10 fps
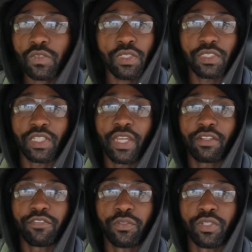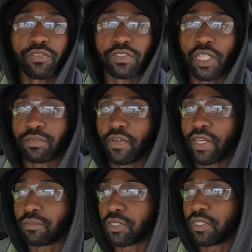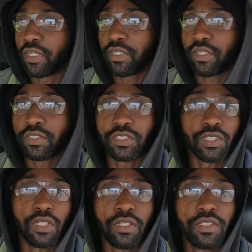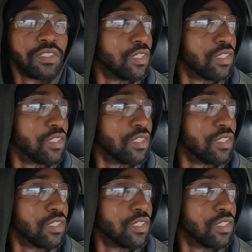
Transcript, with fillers: because they had a few different types of items in there. You know, this is a